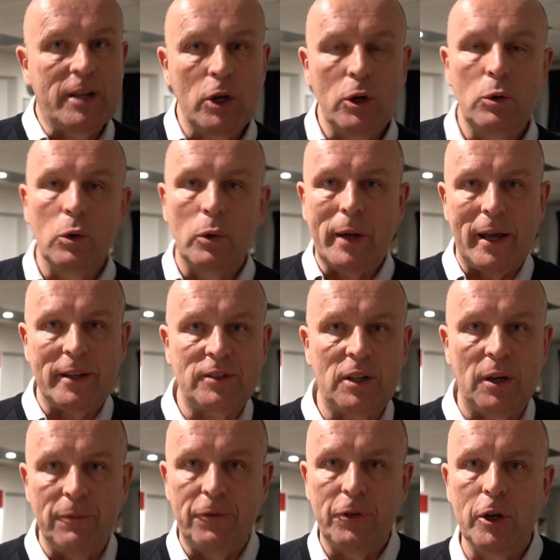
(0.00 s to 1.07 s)
Google gets
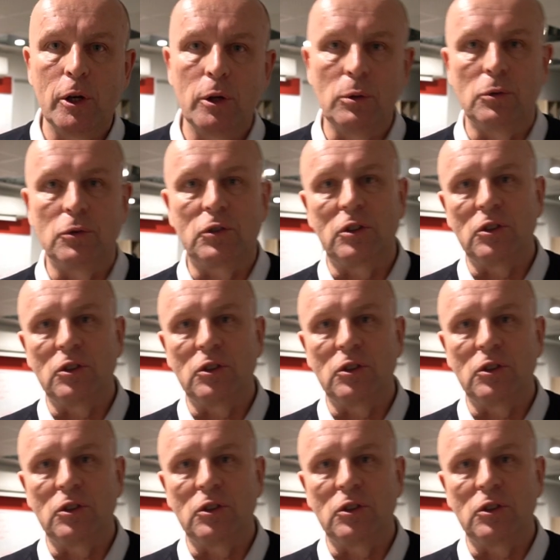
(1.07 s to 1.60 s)
confused.